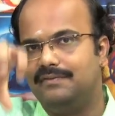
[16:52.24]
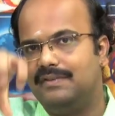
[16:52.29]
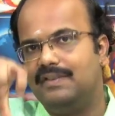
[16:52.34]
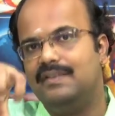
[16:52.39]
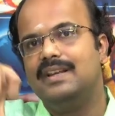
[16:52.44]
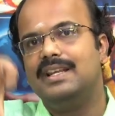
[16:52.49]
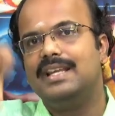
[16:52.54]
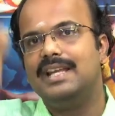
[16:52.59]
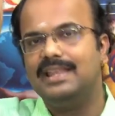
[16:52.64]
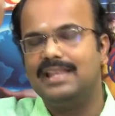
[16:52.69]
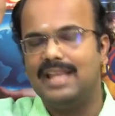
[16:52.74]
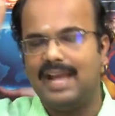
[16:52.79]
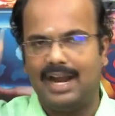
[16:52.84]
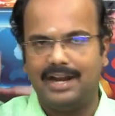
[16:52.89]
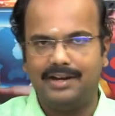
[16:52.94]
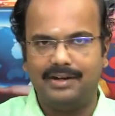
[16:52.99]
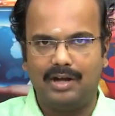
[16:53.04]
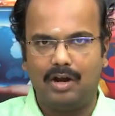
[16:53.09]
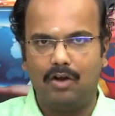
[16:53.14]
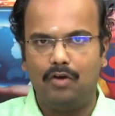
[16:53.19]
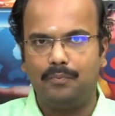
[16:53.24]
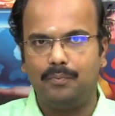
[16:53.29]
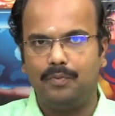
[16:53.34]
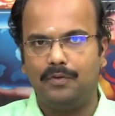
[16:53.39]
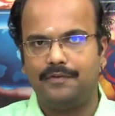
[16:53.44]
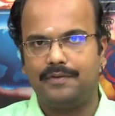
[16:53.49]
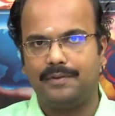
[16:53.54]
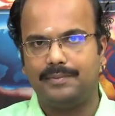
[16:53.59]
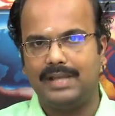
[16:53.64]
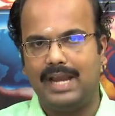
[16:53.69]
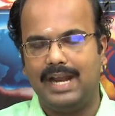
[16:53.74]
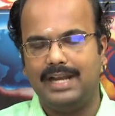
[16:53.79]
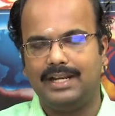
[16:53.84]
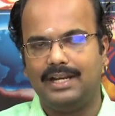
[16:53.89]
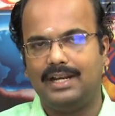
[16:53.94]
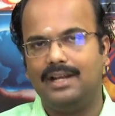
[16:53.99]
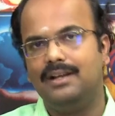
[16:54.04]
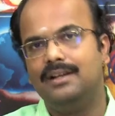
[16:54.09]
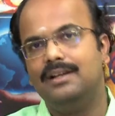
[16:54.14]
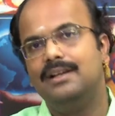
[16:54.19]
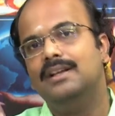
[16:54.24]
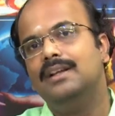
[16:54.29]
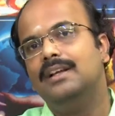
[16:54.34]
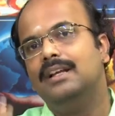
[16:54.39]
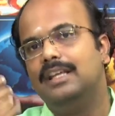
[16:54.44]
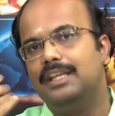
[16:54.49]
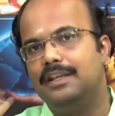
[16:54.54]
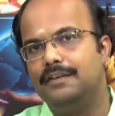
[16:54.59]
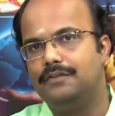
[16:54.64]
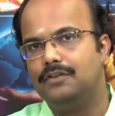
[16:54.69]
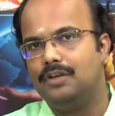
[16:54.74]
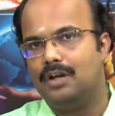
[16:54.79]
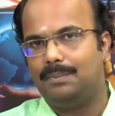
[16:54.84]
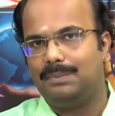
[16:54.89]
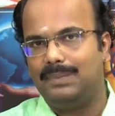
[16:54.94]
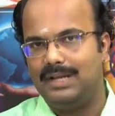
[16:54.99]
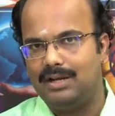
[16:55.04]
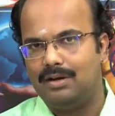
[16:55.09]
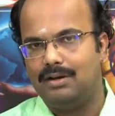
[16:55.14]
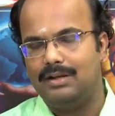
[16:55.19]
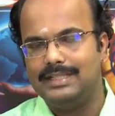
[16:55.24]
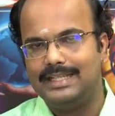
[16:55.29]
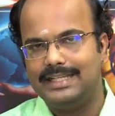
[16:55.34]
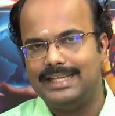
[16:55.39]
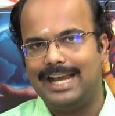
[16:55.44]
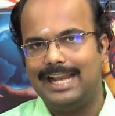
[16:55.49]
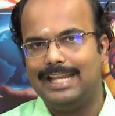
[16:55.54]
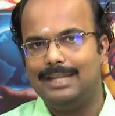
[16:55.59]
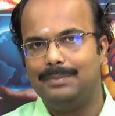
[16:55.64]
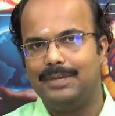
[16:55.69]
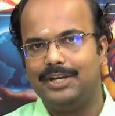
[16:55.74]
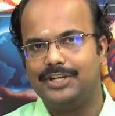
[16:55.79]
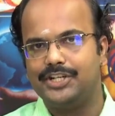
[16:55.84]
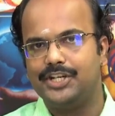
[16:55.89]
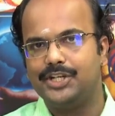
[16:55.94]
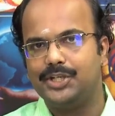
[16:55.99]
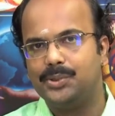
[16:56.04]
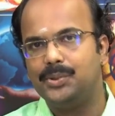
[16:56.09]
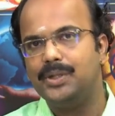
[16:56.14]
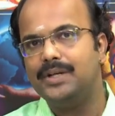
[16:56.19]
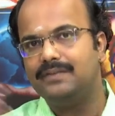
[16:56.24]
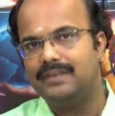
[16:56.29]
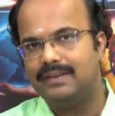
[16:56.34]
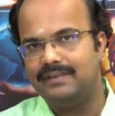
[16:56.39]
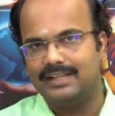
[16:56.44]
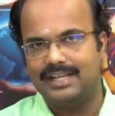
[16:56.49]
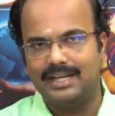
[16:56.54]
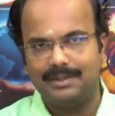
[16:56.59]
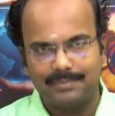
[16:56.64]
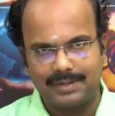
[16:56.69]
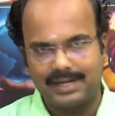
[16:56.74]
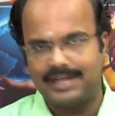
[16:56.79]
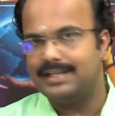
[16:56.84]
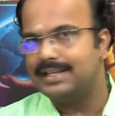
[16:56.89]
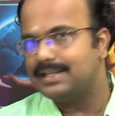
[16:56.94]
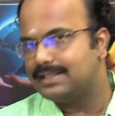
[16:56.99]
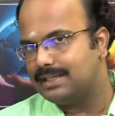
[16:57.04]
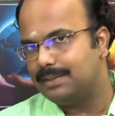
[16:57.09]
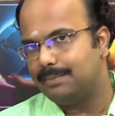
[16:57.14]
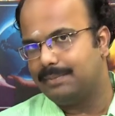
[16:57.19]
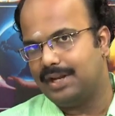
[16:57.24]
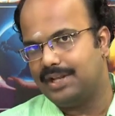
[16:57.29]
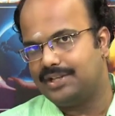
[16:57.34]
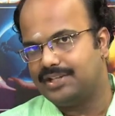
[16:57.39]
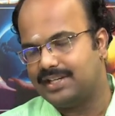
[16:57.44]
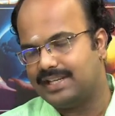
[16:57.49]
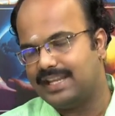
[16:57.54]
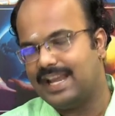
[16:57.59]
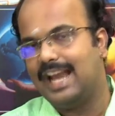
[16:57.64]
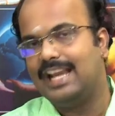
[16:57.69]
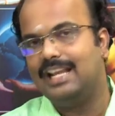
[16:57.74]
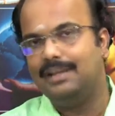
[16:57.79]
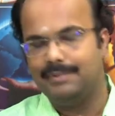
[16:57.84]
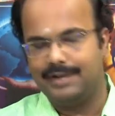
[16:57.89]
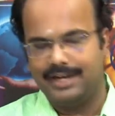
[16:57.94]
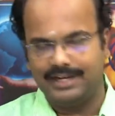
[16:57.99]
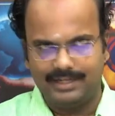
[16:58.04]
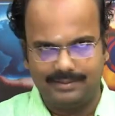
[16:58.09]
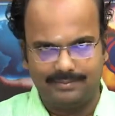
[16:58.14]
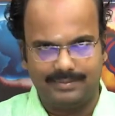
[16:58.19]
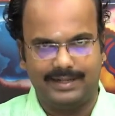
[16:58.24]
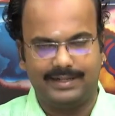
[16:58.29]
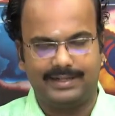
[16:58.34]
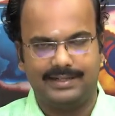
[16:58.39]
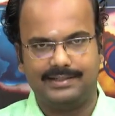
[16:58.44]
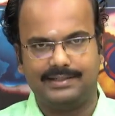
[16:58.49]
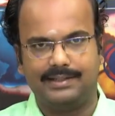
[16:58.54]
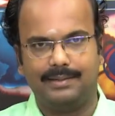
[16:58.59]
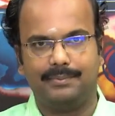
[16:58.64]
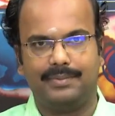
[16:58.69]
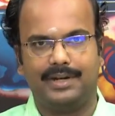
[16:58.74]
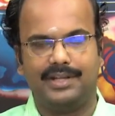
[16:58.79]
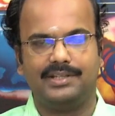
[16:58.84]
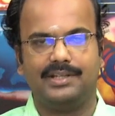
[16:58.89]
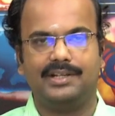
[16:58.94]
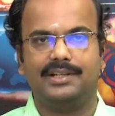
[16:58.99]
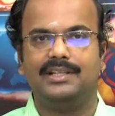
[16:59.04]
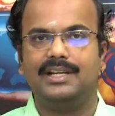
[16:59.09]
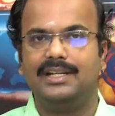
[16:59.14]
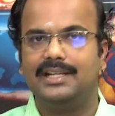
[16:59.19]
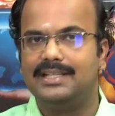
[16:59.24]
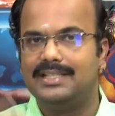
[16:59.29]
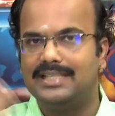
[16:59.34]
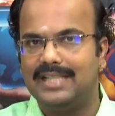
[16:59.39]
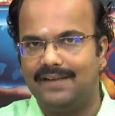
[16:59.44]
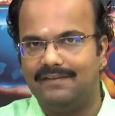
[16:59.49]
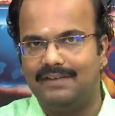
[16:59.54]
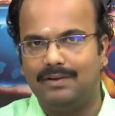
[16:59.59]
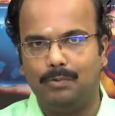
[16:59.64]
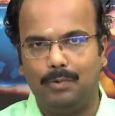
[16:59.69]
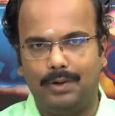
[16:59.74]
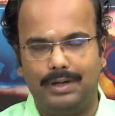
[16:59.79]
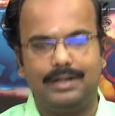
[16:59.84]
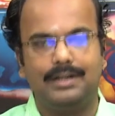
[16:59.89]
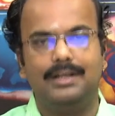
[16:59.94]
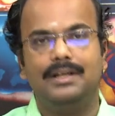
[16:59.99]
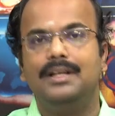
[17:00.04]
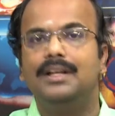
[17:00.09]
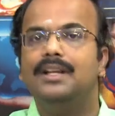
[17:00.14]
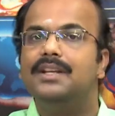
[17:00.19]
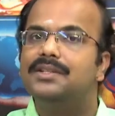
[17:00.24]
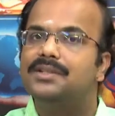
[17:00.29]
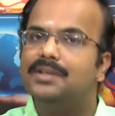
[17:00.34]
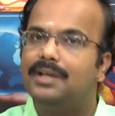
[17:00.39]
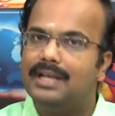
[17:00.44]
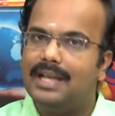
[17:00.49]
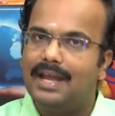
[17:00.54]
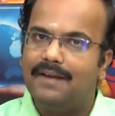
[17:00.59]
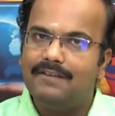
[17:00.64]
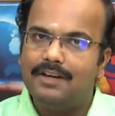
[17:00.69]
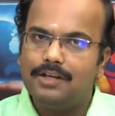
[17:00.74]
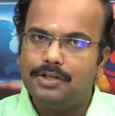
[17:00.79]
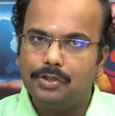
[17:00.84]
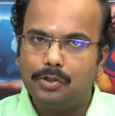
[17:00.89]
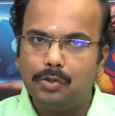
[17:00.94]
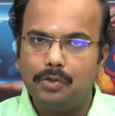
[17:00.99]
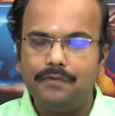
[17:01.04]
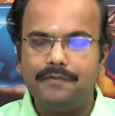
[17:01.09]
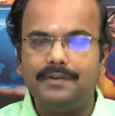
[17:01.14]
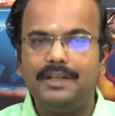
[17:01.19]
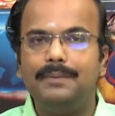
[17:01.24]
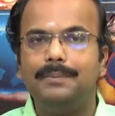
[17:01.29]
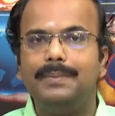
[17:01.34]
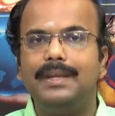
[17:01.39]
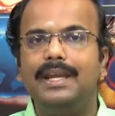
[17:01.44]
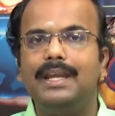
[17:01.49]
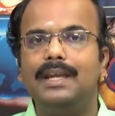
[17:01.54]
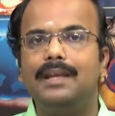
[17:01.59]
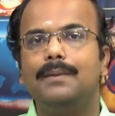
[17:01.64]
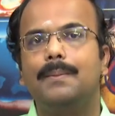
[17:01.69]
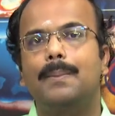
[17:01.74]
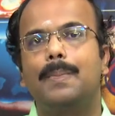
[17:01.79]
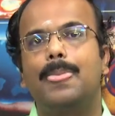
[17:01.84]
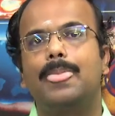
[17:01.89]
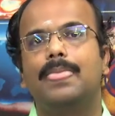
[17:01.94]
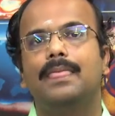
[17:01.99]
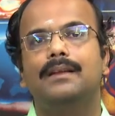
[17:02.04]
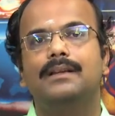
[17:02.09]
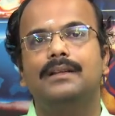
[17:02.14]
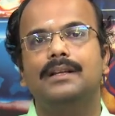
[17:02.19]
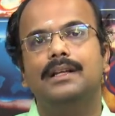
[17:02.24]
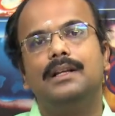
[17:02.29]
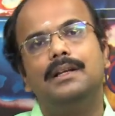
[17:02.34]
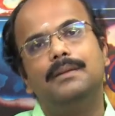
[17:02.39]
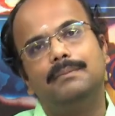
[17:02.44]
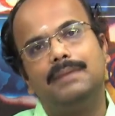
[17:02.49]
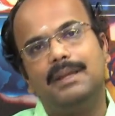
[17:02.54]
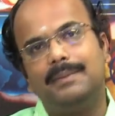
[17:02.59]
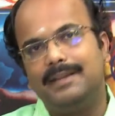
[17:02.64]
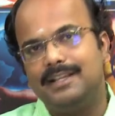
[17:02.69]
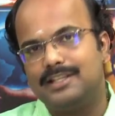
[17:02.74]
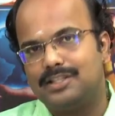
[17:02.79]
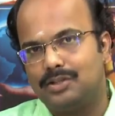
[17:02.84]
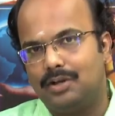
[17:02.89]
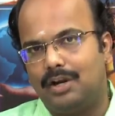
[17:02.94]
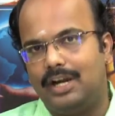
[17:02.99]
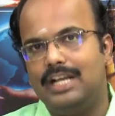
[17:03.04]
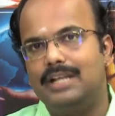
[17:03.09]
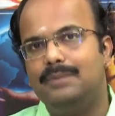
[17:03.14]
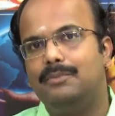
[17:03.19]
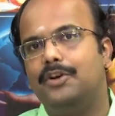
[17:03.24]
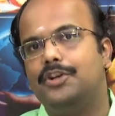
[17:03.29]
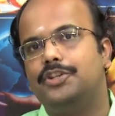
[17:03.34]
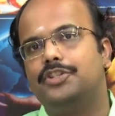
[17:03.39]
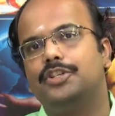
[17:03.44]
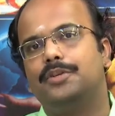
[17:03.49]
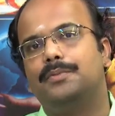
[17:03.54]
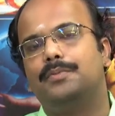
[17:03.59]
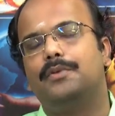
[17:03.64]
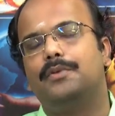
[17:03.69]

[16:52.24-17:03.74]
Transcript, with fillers: we will get the output from the antenna if you apply all the calibration to it we will get brightness temperature calibrated brightness temperature that is level 1. So, level 2 will be maybe a soil moisture